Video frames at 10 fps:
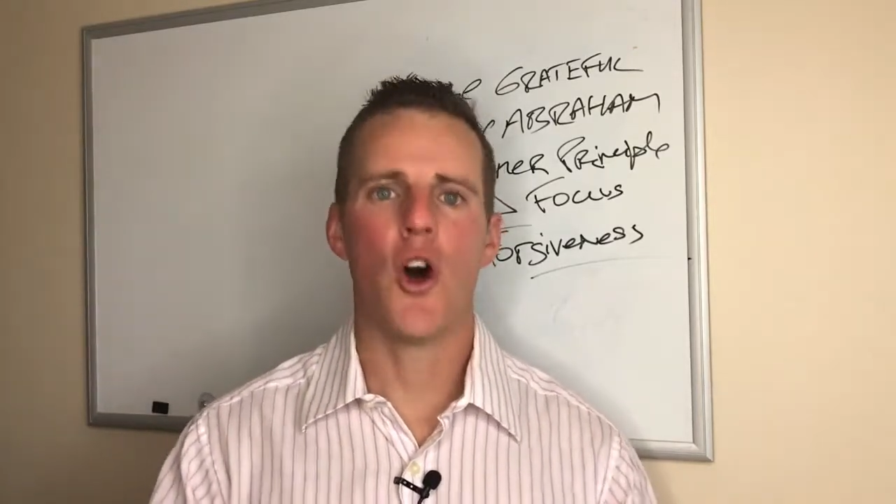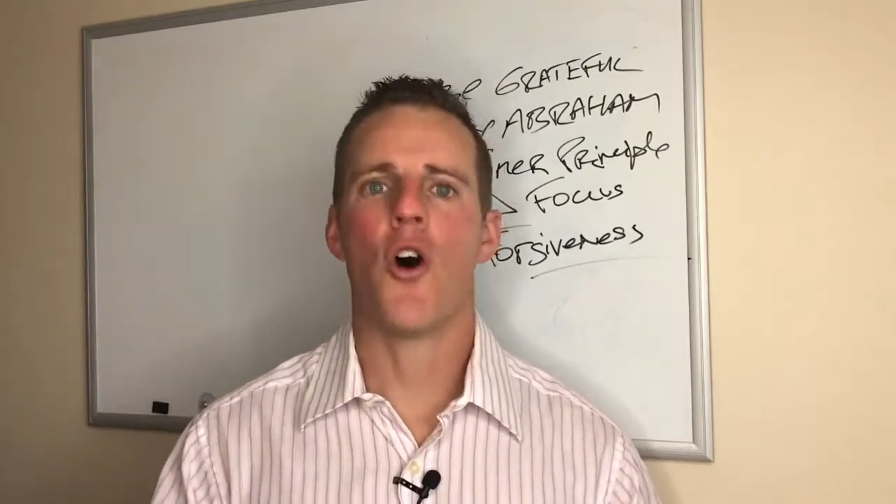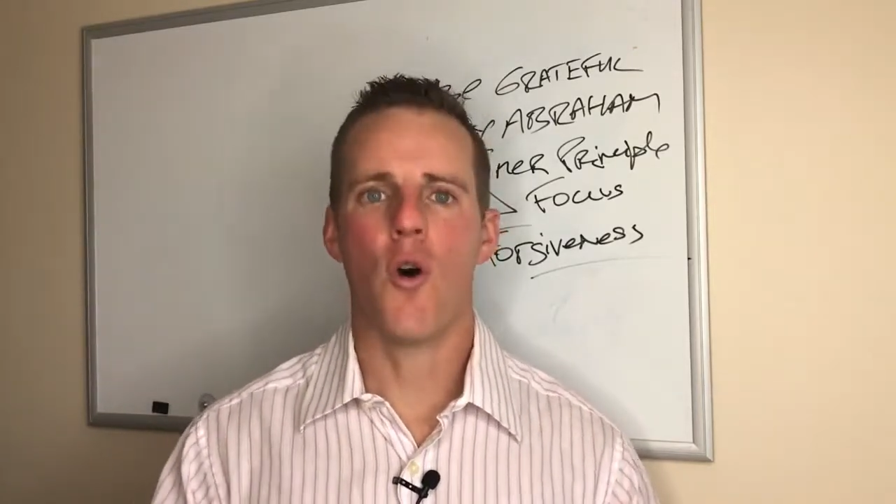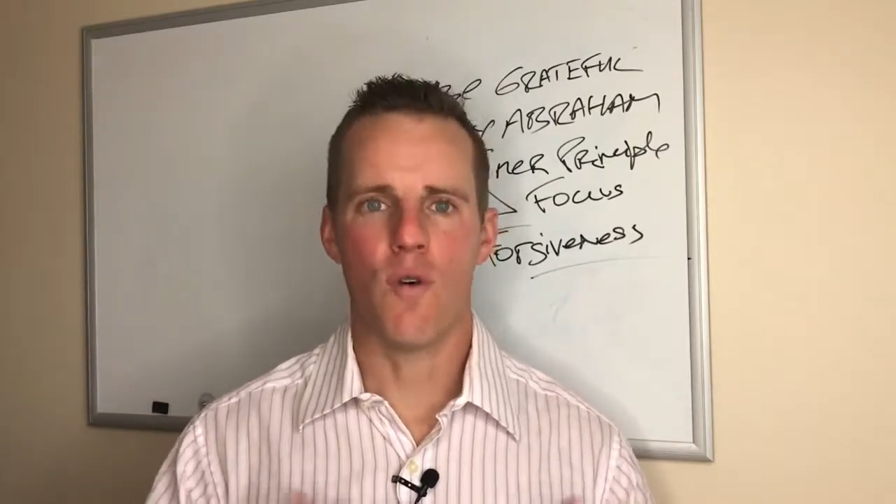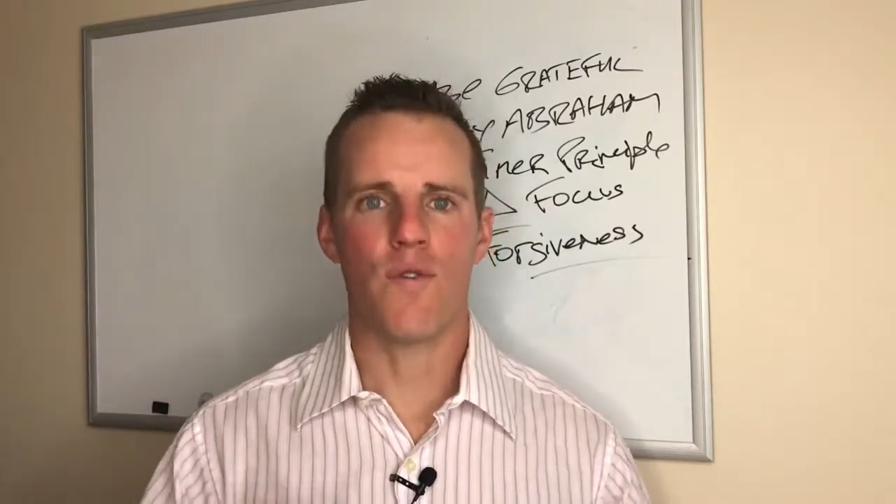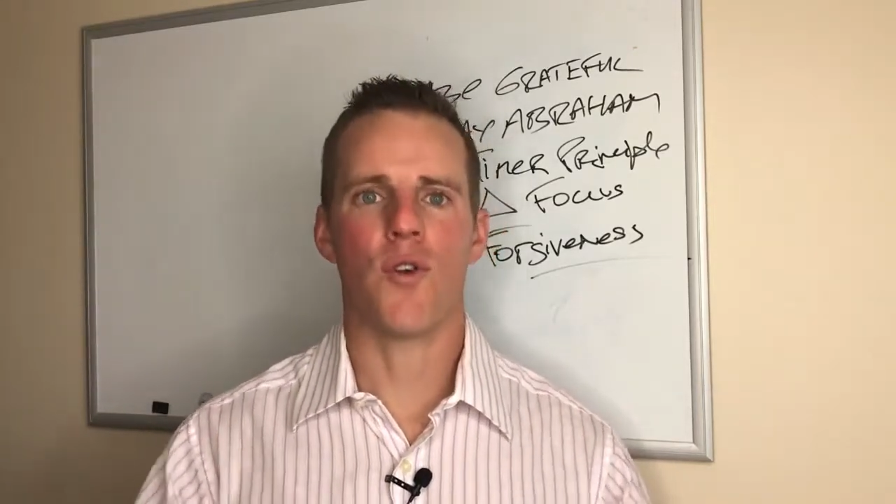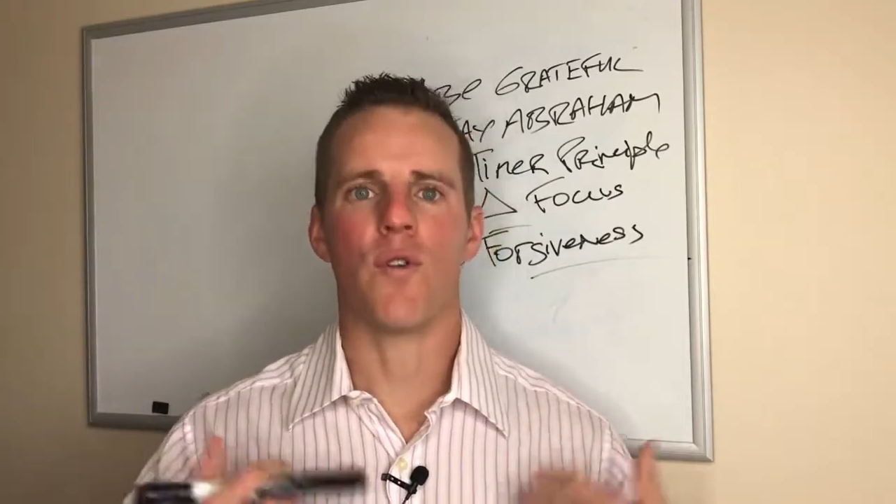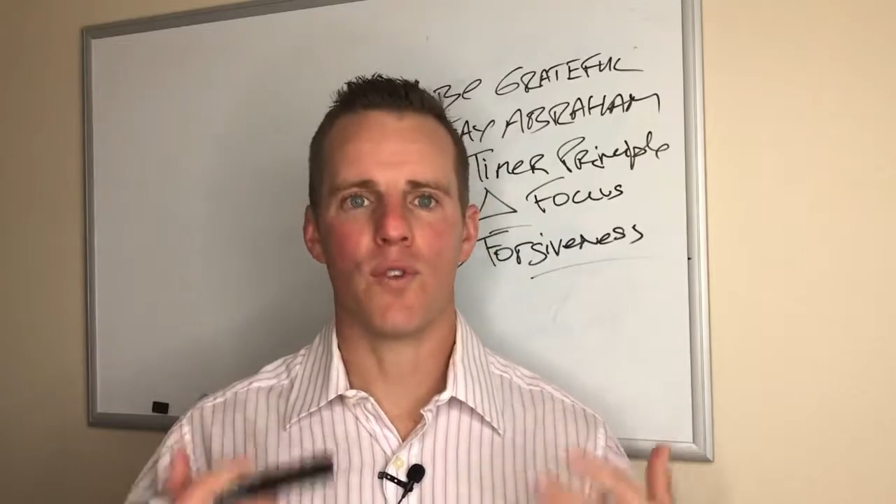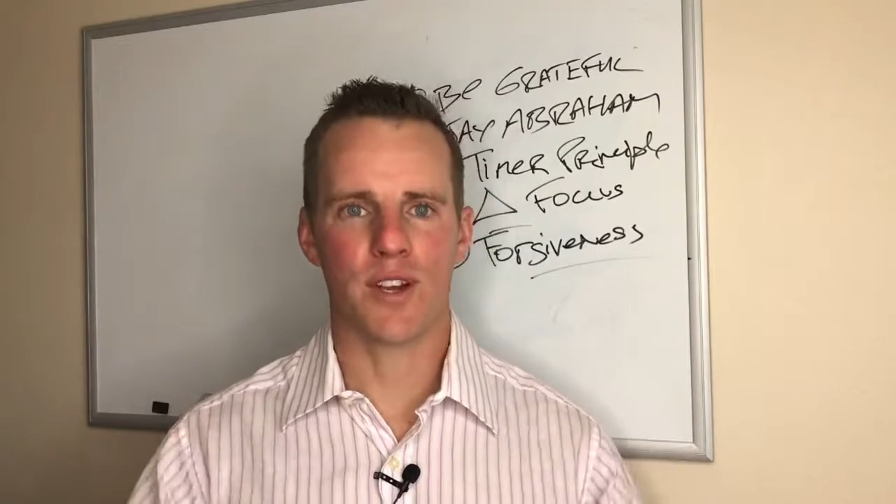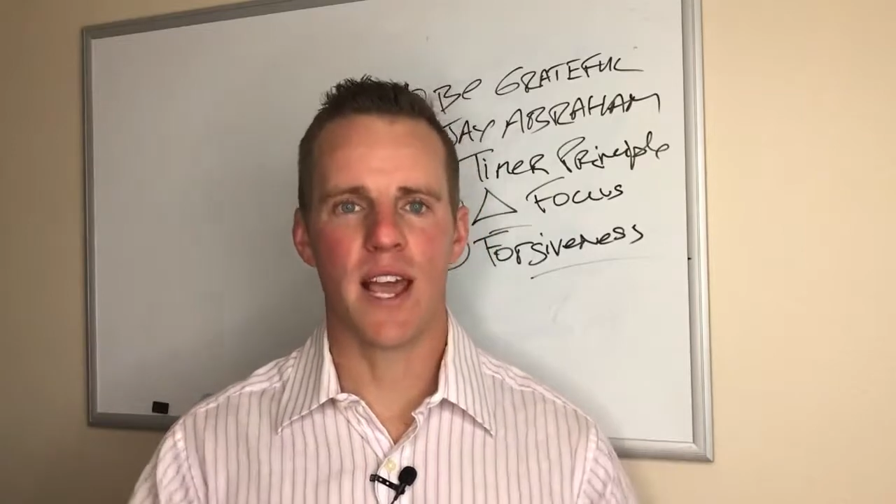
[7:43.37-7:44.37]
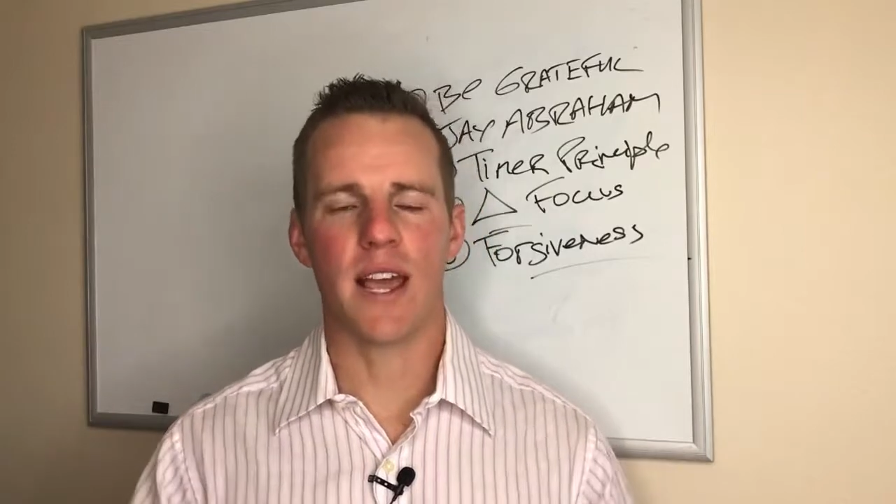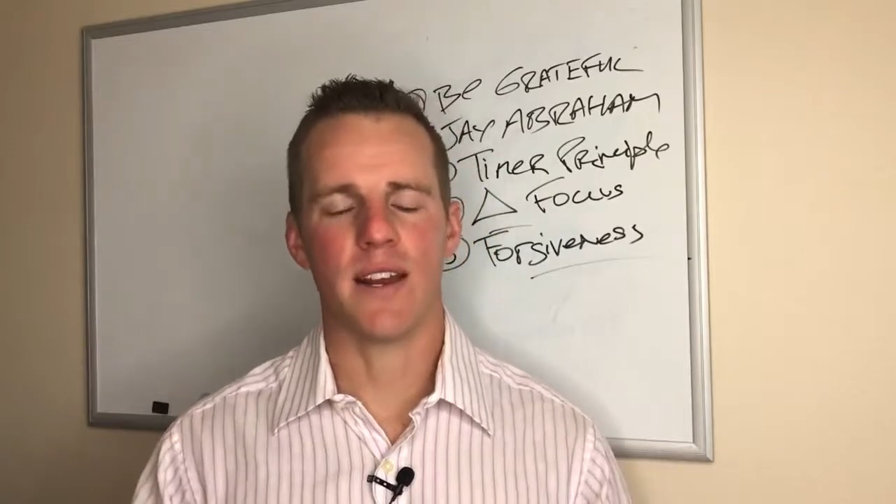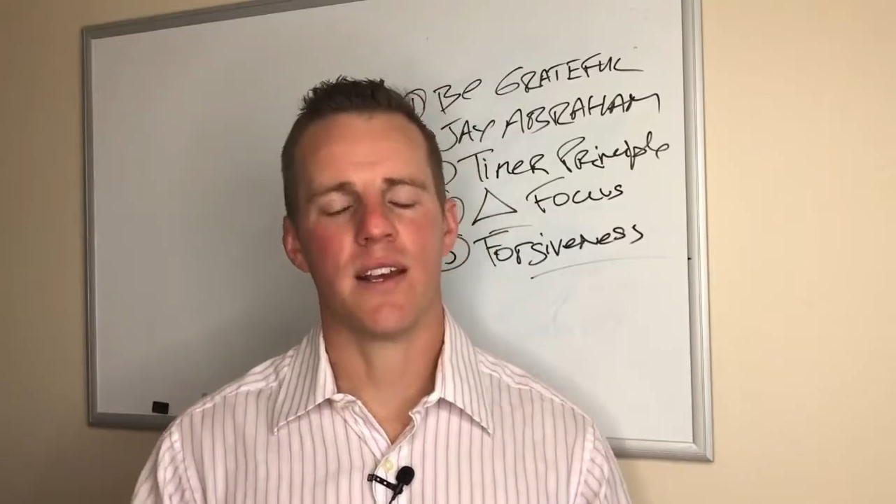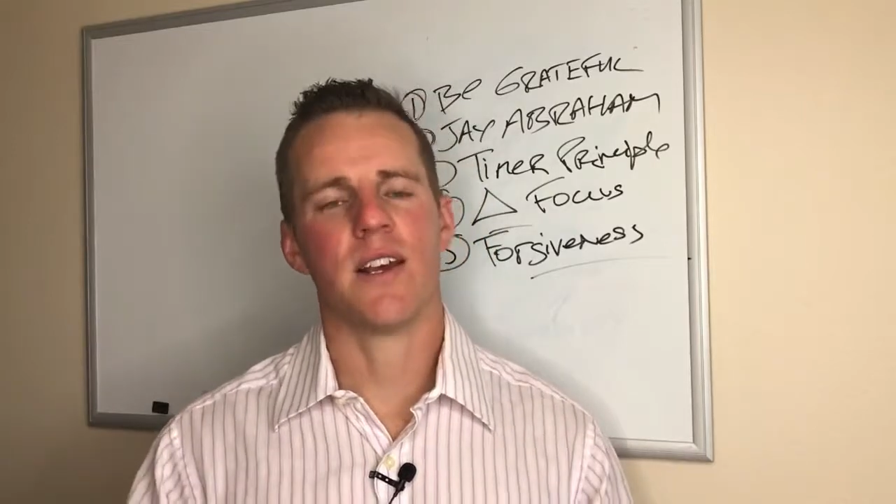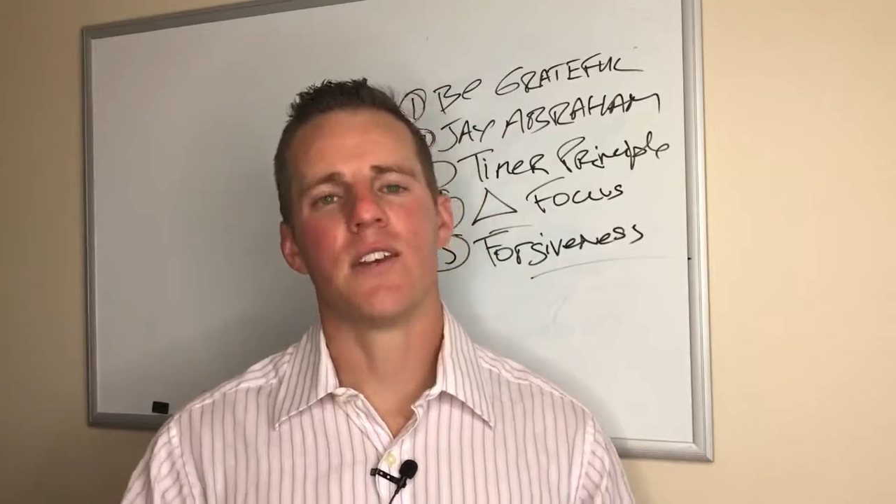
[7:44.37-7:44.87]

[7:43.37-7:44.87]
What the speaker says: over and over again